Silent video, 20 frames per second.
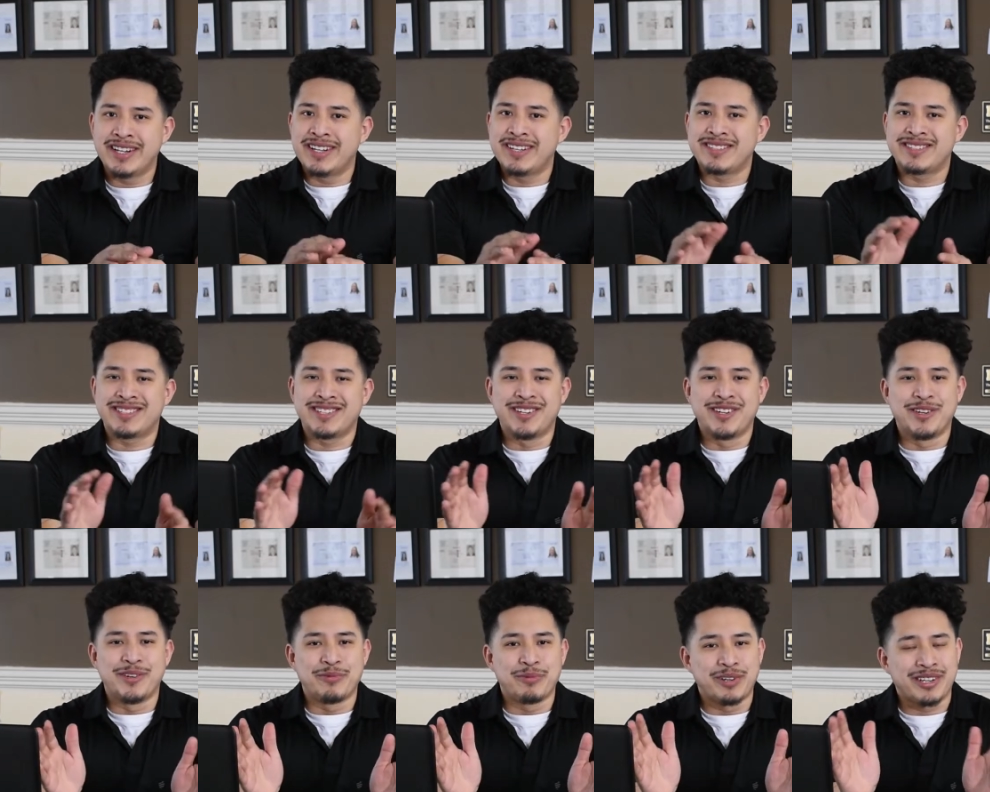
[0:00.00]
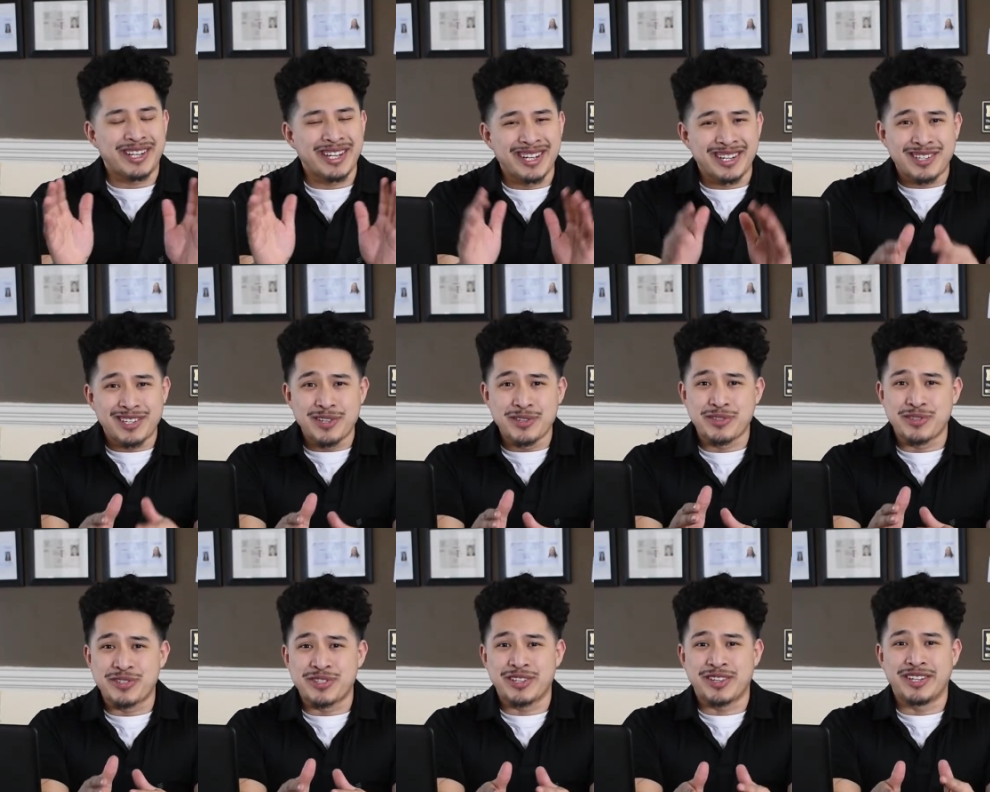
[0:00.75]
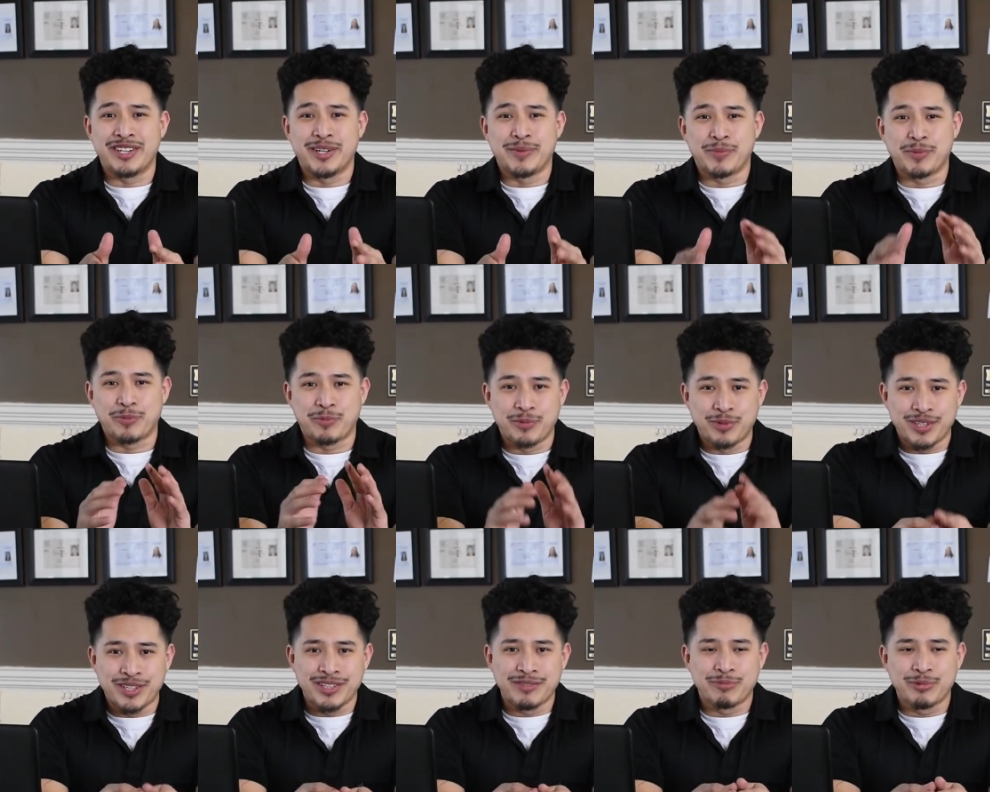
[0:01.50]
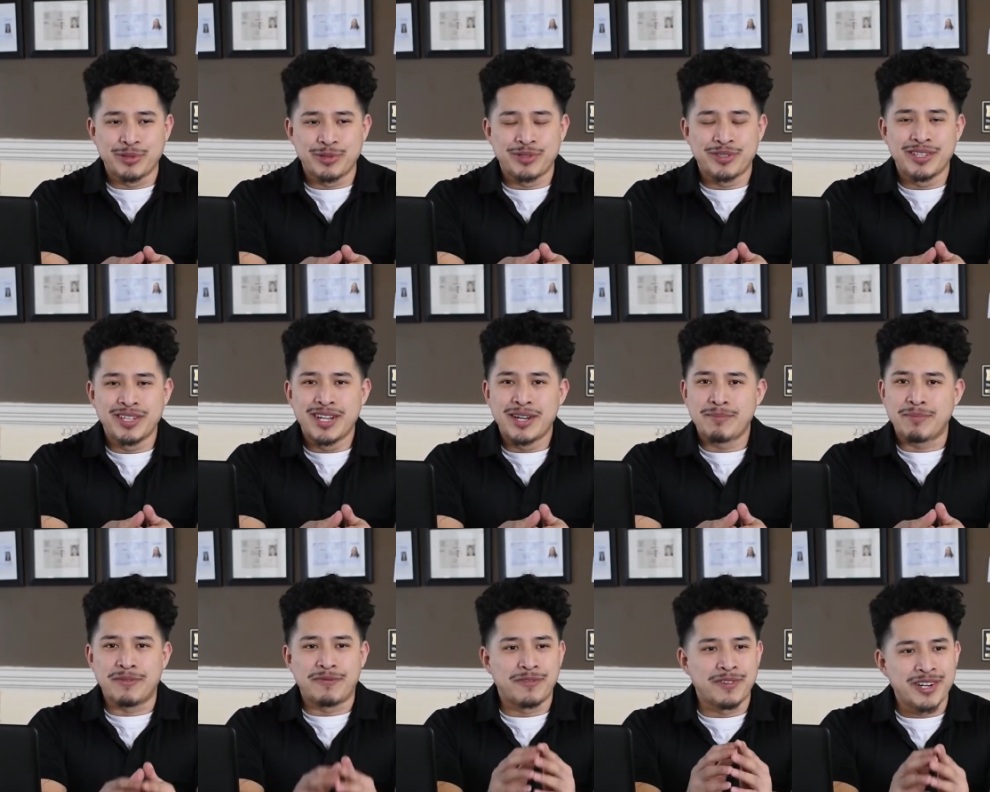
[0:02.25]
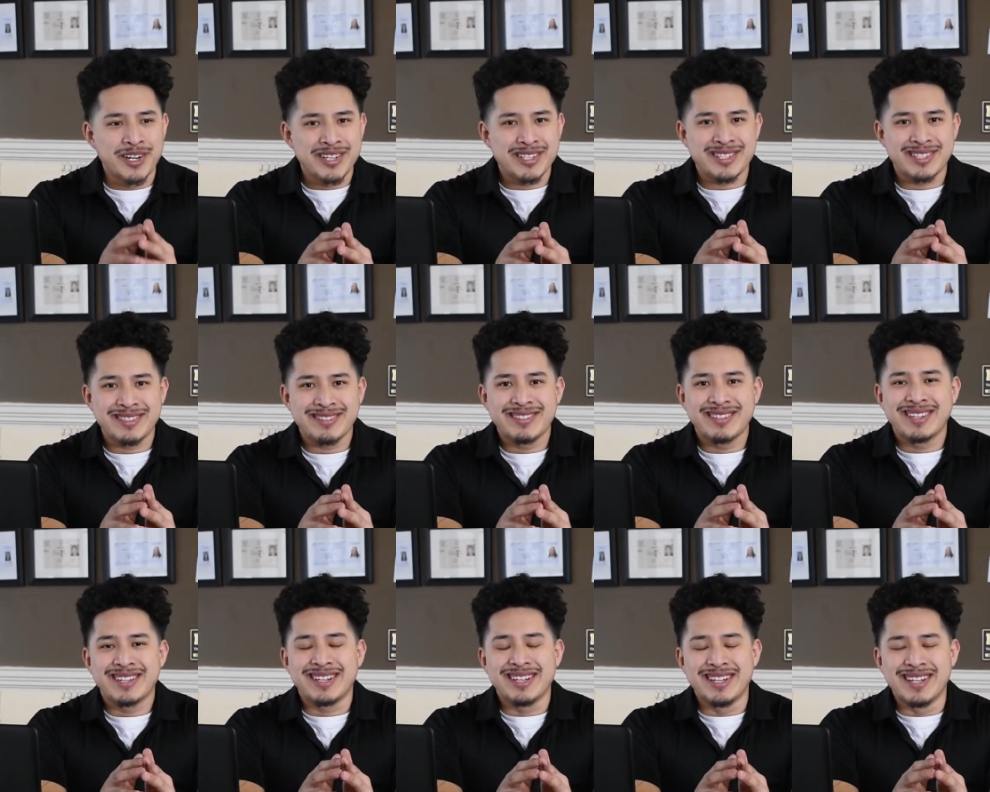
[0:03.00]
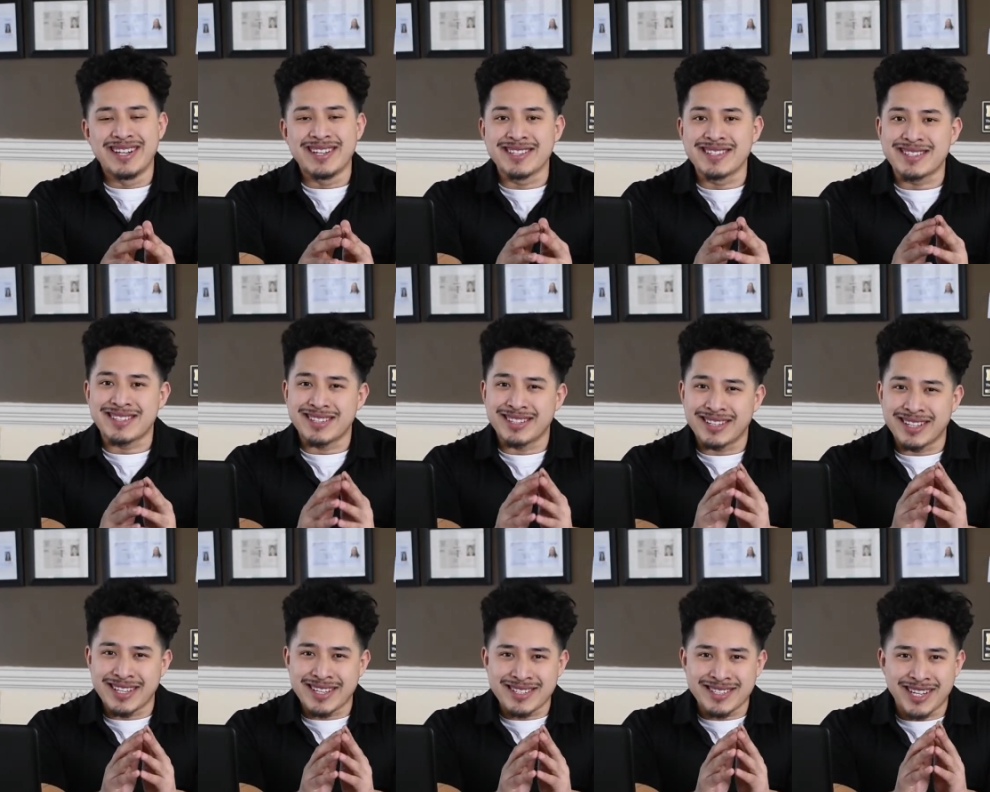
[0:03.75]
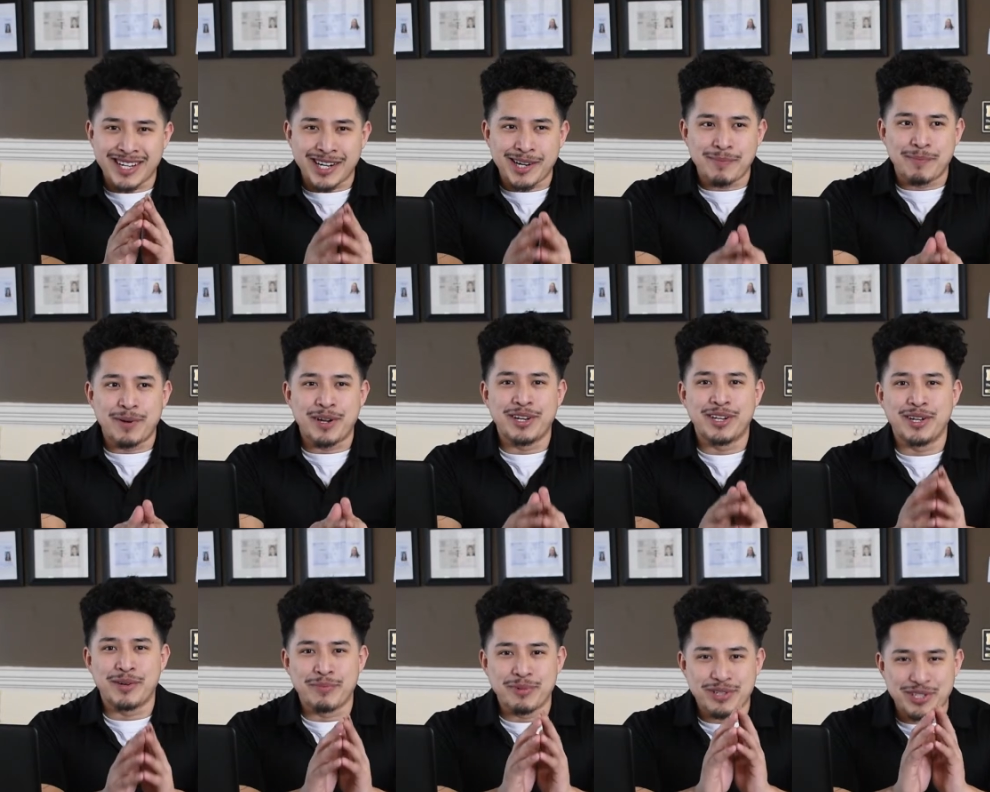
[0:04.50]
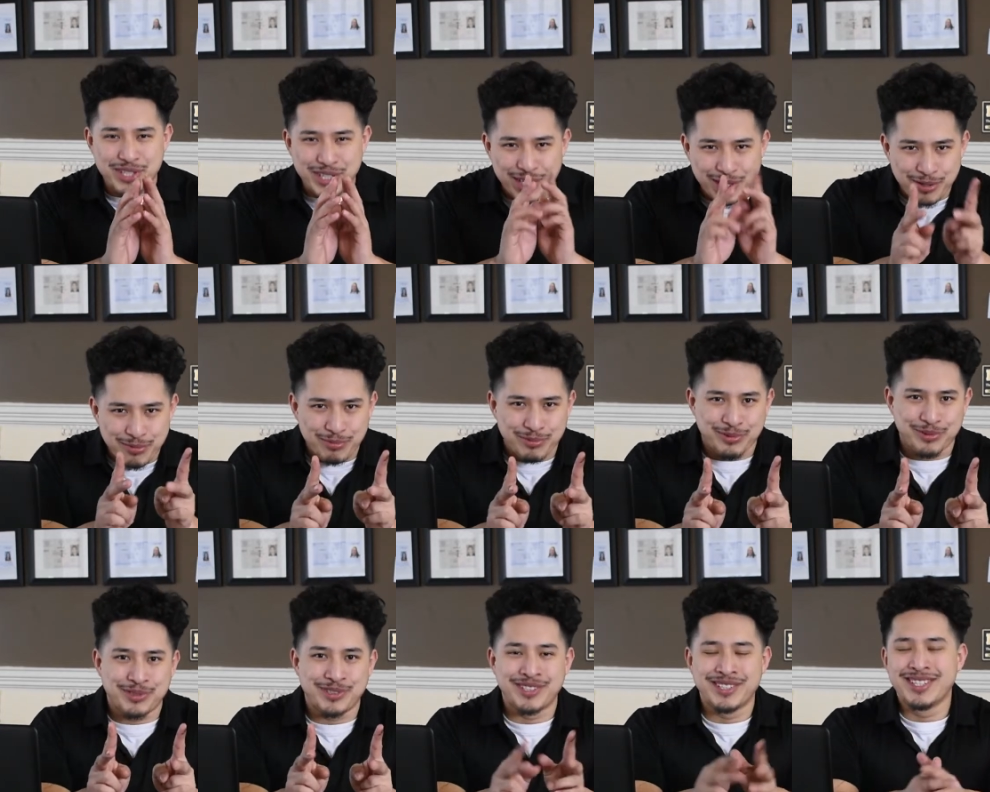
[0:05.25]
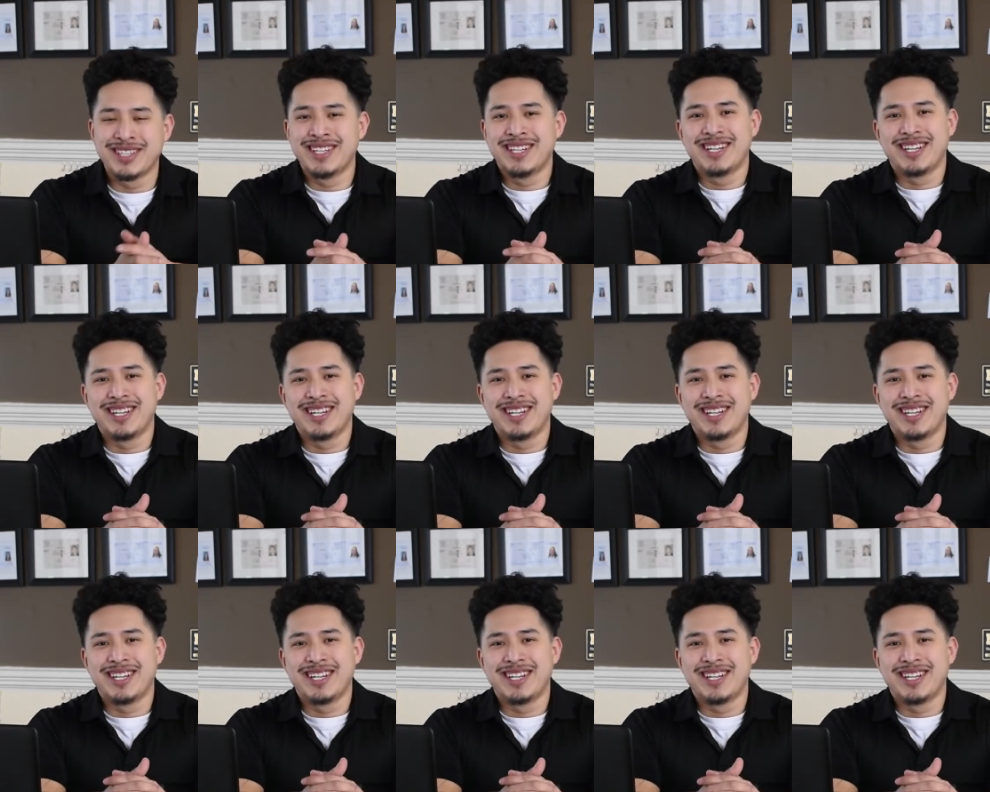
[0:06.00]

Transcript: So we're getting closer to the number 1 rule. But first, let's talk about number 2 rule.